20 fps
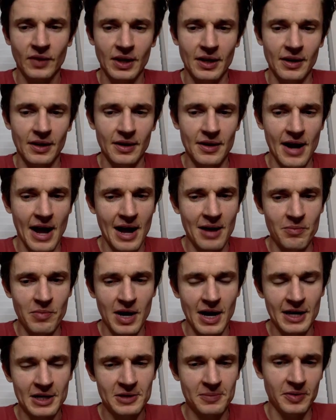Not
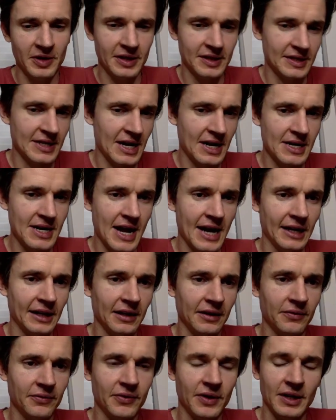much, but it's not
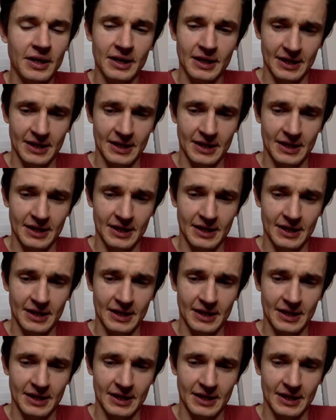negative.